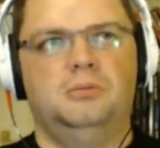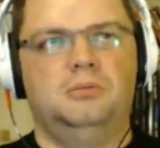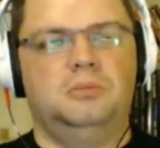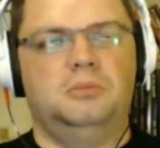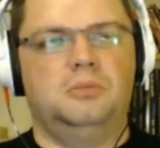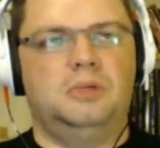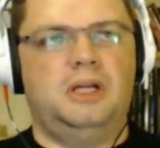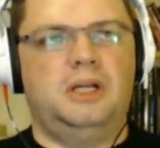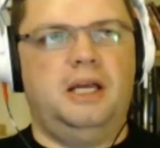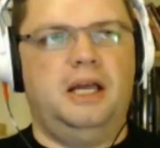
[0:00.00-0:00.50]

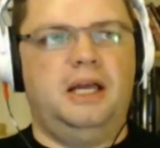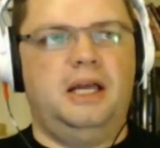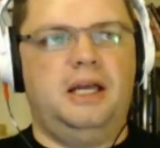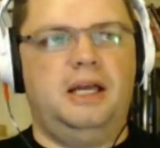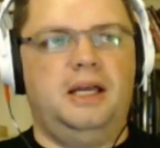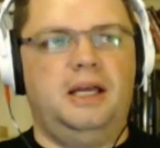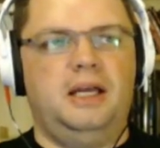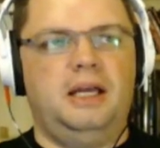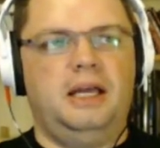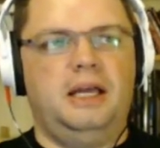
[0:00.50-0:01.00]

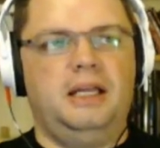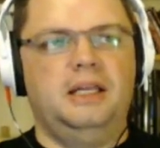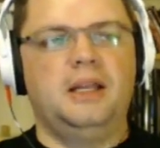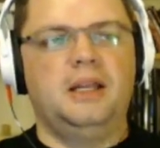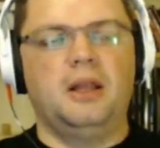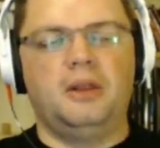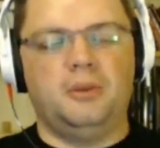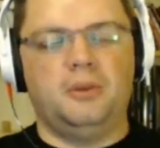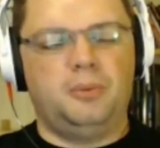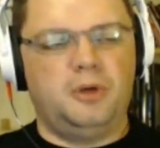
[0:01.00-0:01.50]

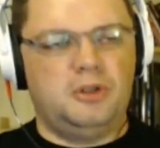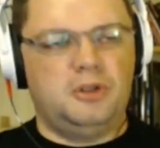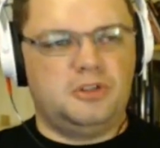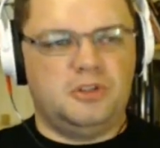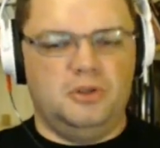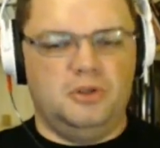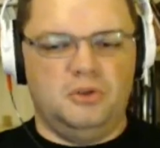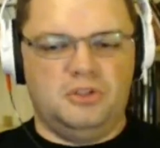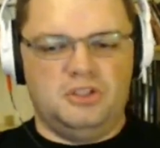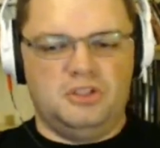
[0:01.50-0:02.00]
another person
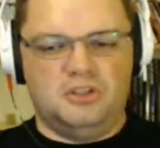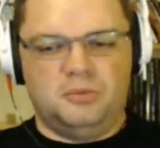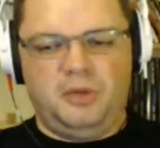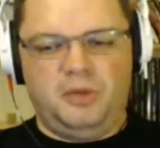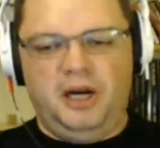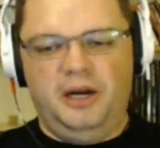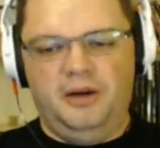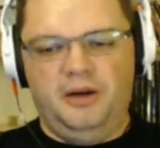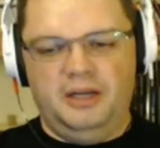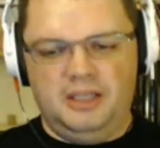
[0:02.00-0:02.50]
who's
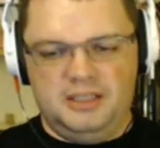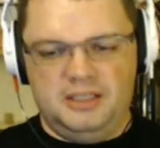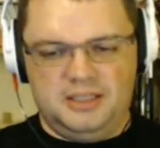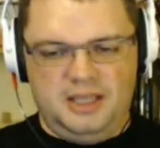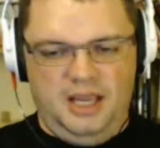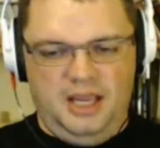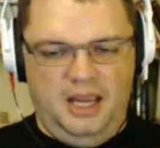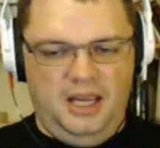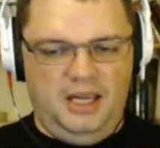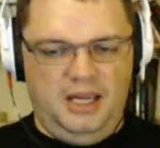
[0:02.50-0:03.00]
inspiring and
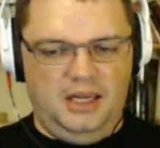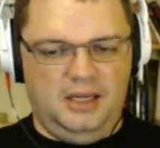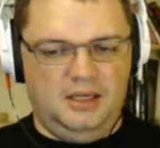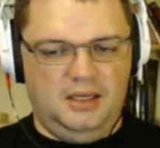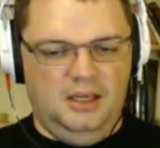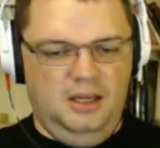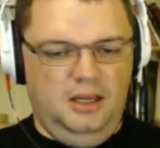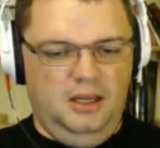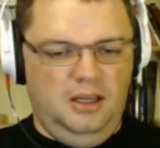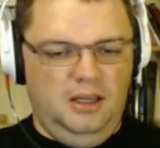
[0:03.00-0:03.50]
saying,
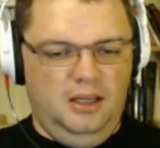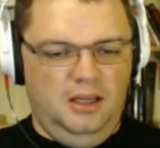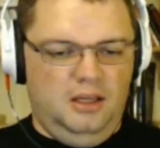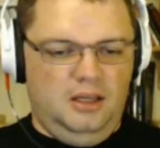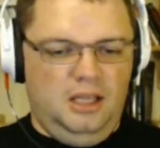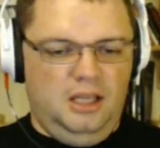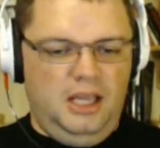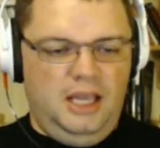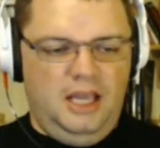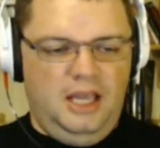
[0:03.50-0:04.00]

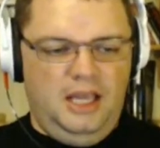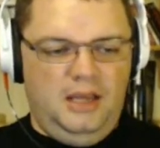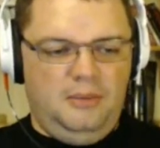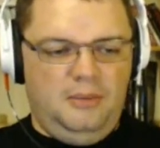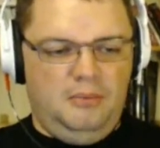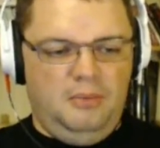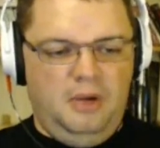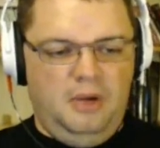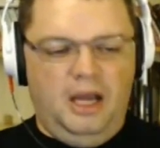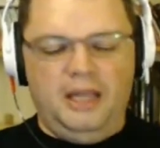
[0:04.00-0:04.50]

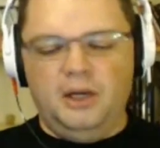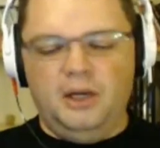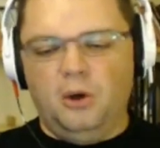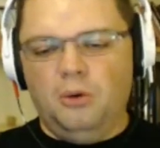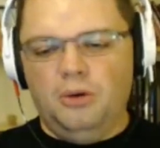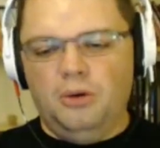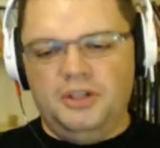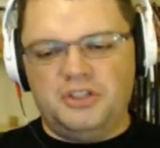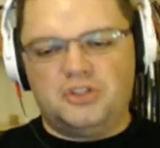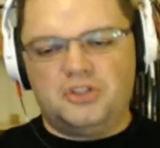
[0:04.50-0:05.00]
I
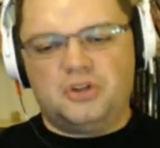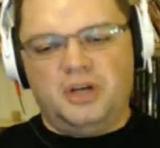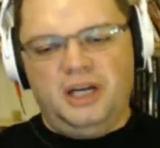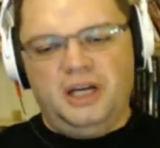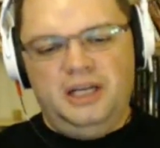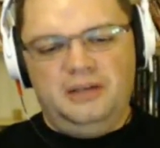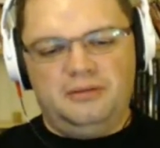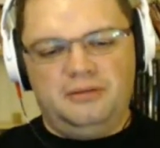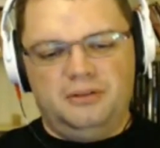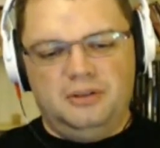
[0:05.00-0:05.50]
always
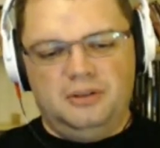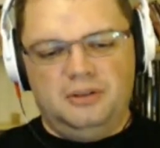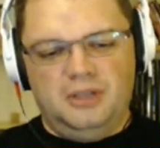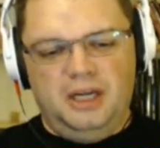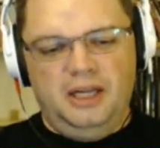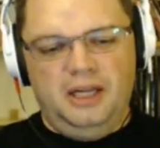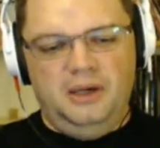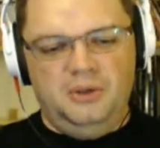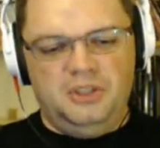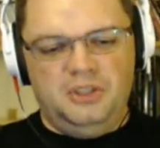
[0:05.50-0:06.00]

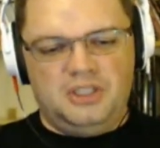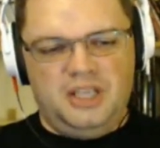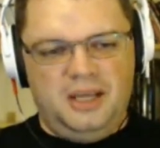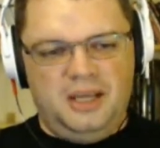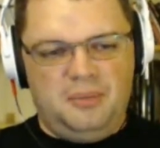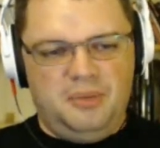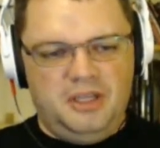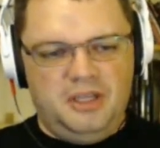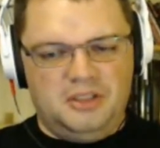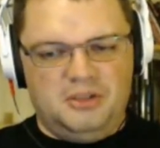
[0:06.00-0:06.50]
take
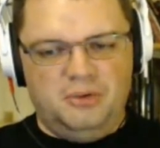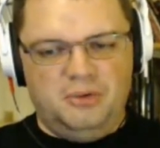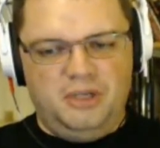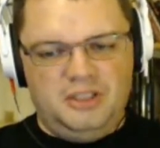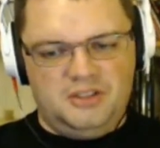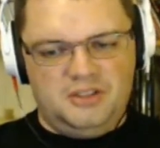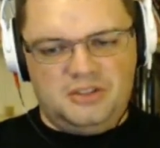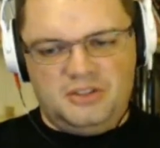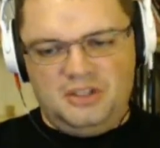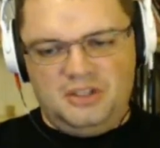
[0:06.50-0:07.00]
big risks and I